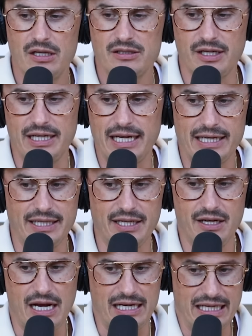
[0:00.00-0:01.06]
Sunday night, I
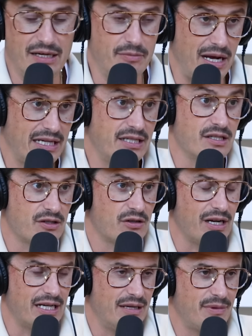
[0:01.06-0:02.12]
needed, I needed my
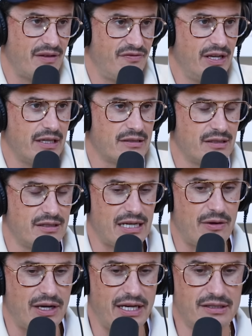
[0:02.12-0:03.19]
dessert. I needed my fix. It's
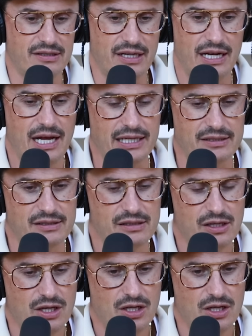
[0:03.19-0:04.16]
how I end Sunday nights.